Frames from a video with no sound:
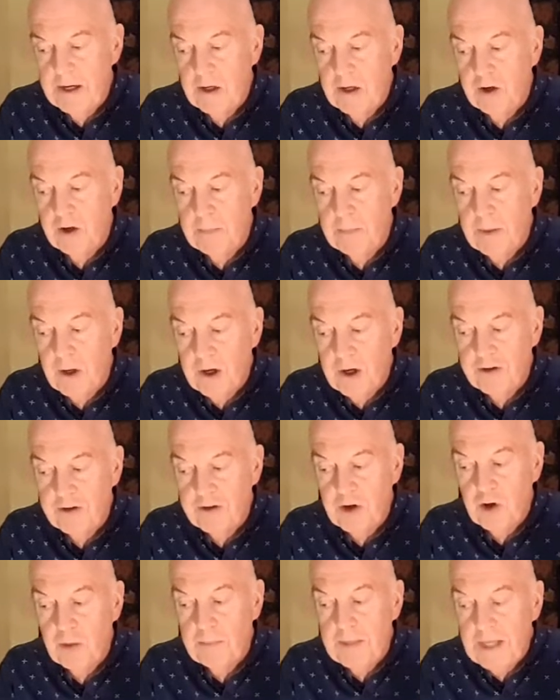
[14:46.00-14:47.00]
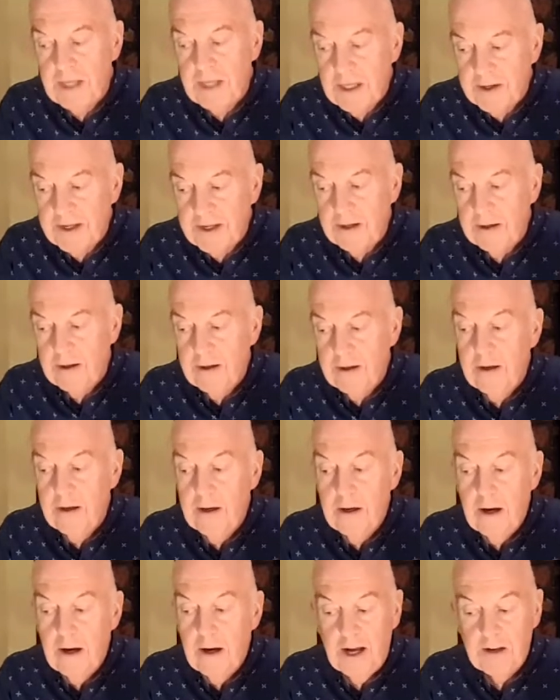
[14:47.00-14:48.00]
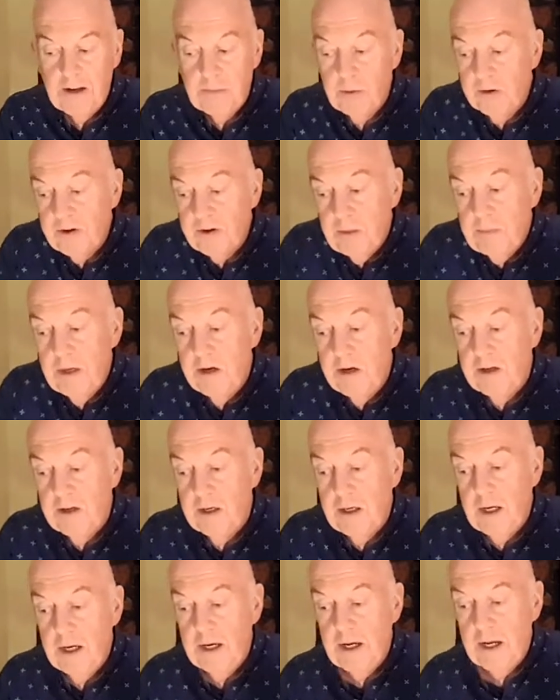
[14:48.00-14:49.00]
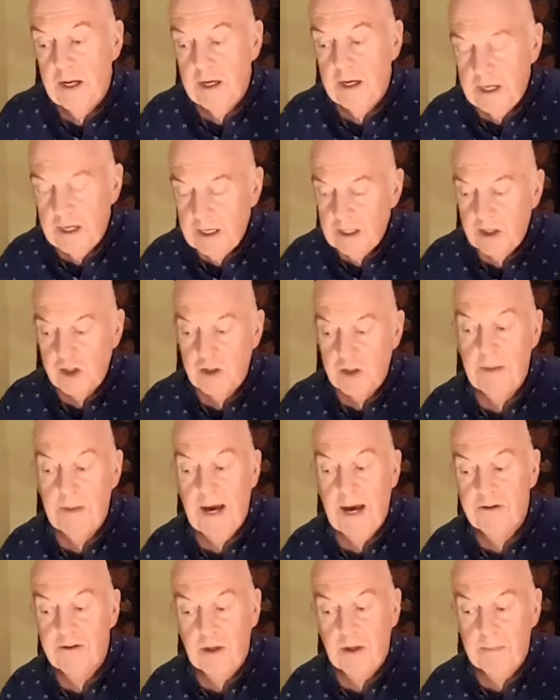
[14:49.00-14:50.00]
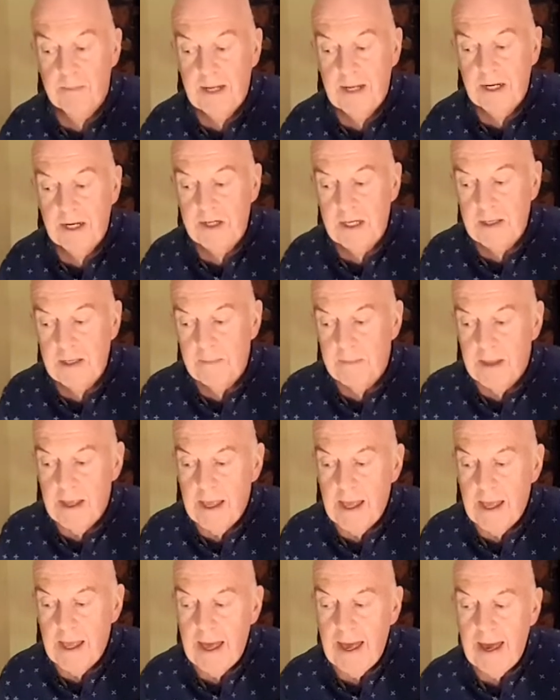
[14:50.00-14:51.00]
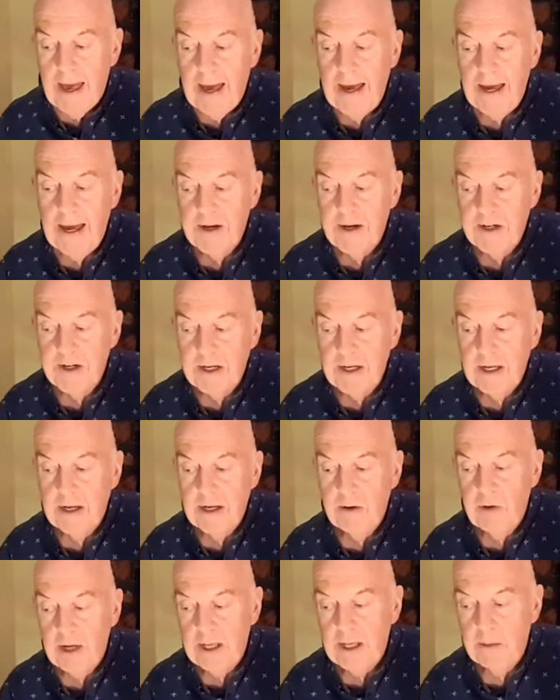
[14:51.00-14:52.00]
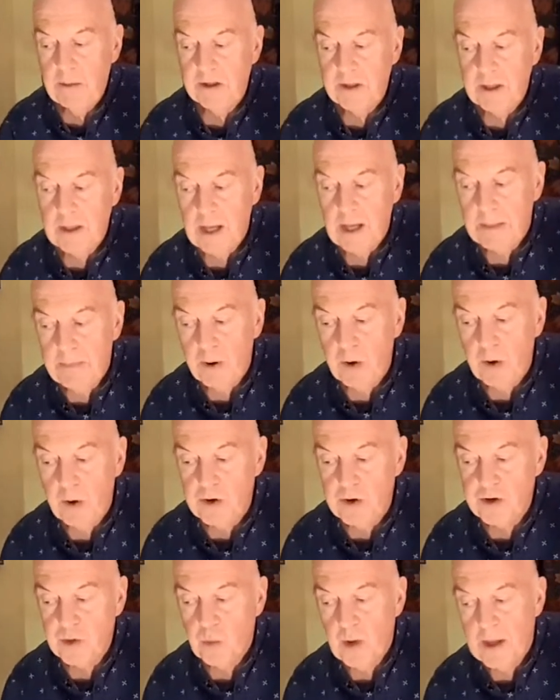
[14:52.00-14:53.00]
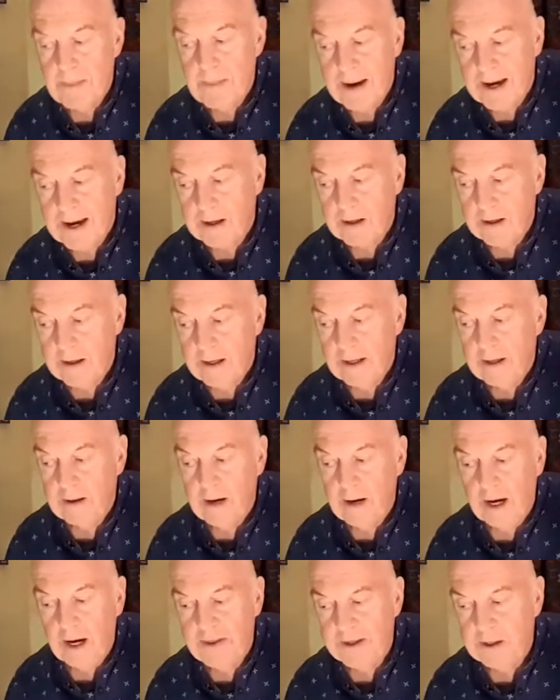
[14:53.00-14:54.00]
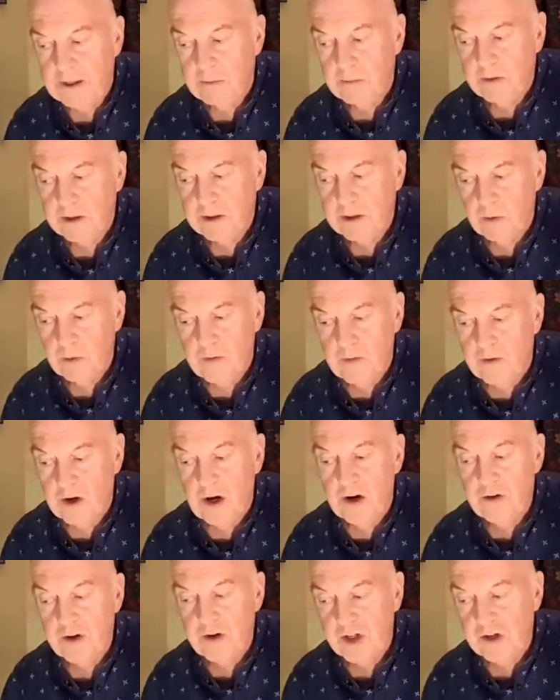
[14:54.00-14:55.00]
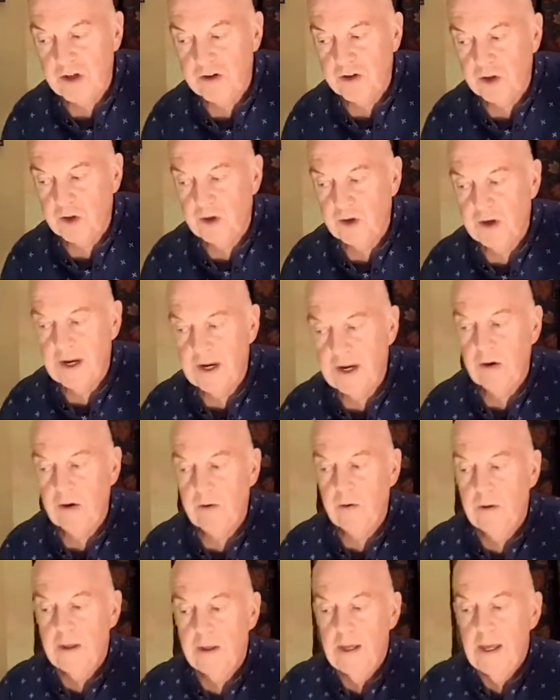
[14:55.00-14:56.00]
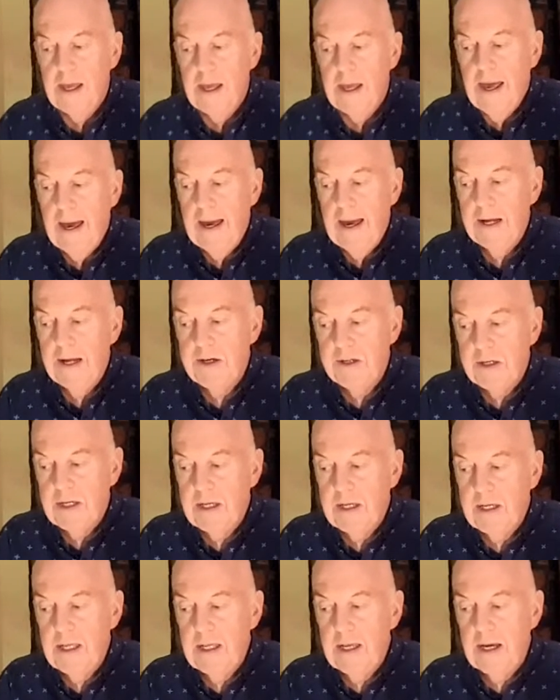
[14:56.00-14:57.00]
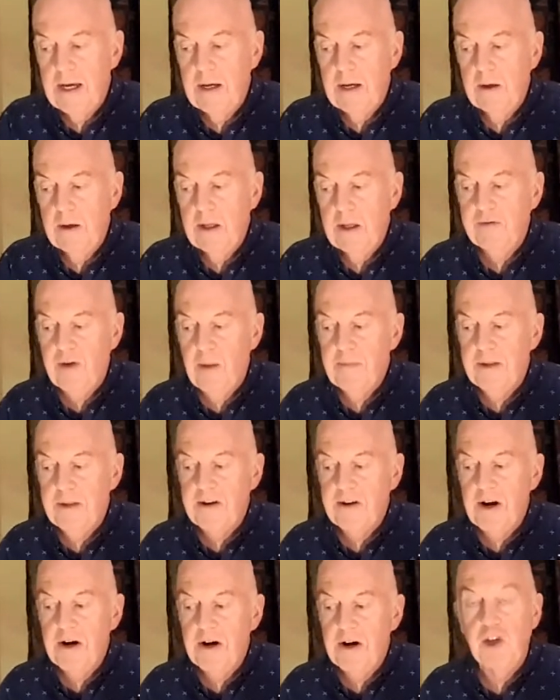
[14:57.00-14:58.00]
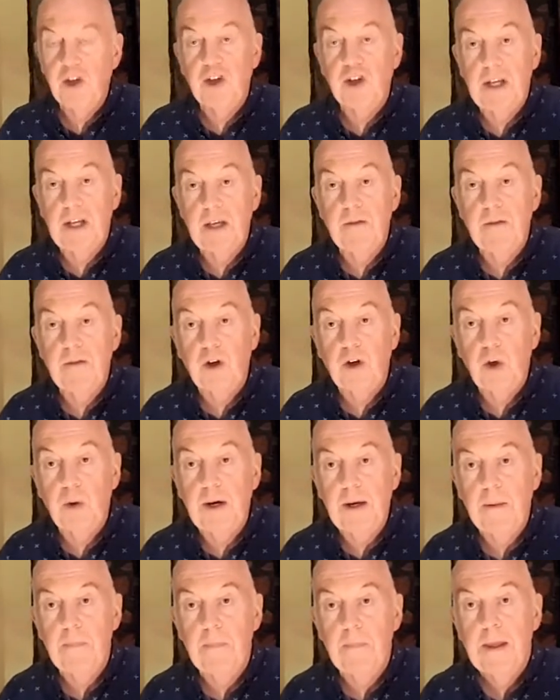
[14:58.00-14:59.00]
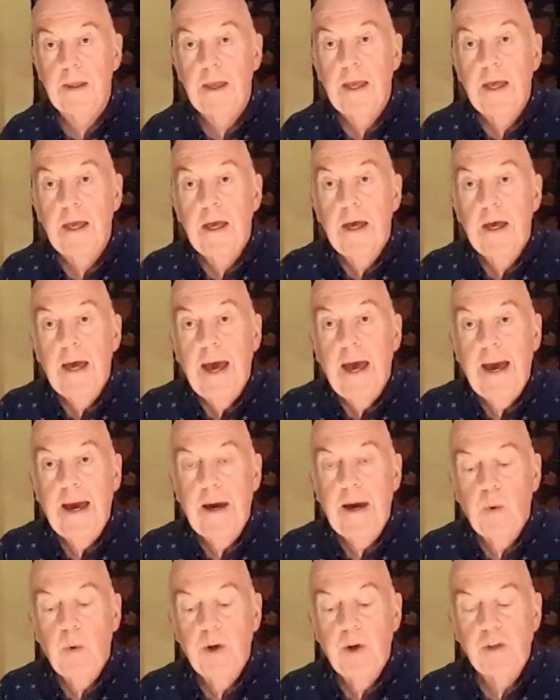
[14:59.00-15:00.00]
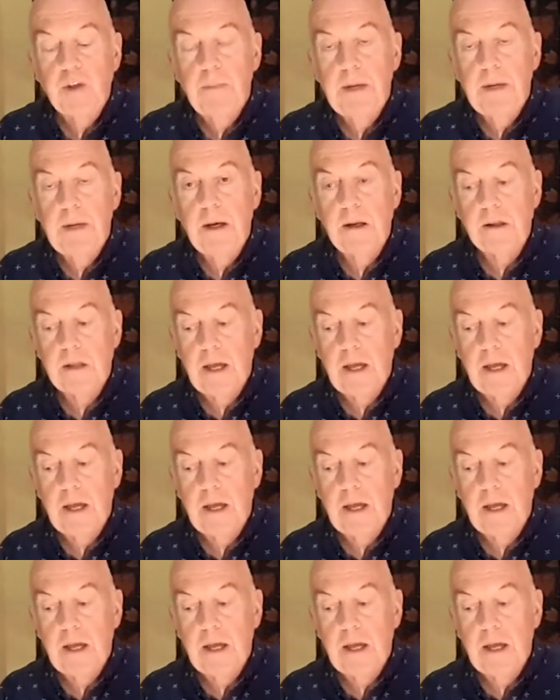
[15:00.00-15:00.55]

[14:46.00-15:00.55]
called Padraig Ó Míleada. I suppose it means in English Patrick Melody. And he was a poet way back, I think it was over 100 years ago now. And he is from this area, Sliabh Gua, which means